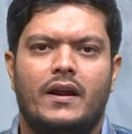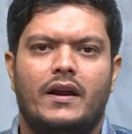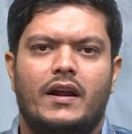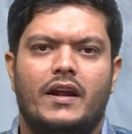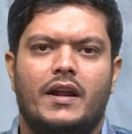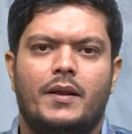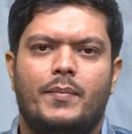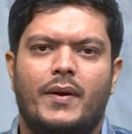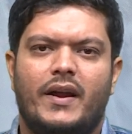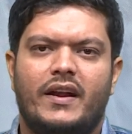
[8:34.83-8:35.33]

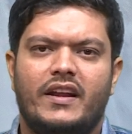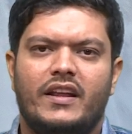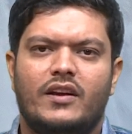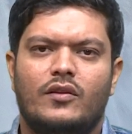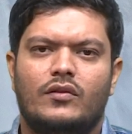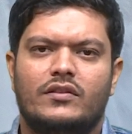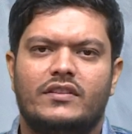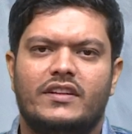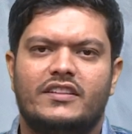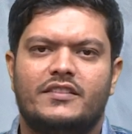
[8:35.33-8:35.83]
depending
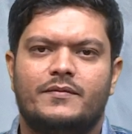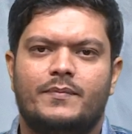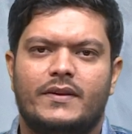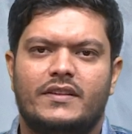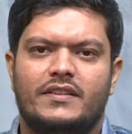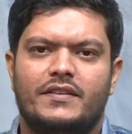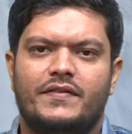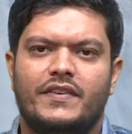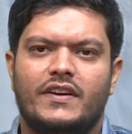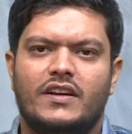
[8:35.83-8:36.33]
on the
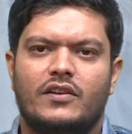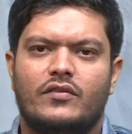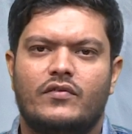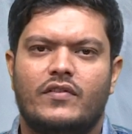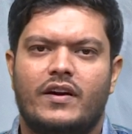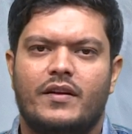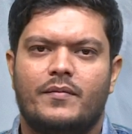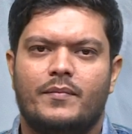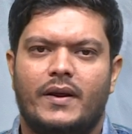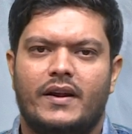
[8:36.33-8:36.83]
specific
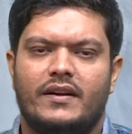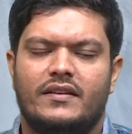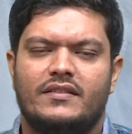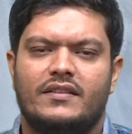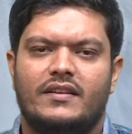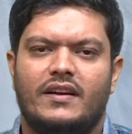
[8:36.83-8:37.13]
requirements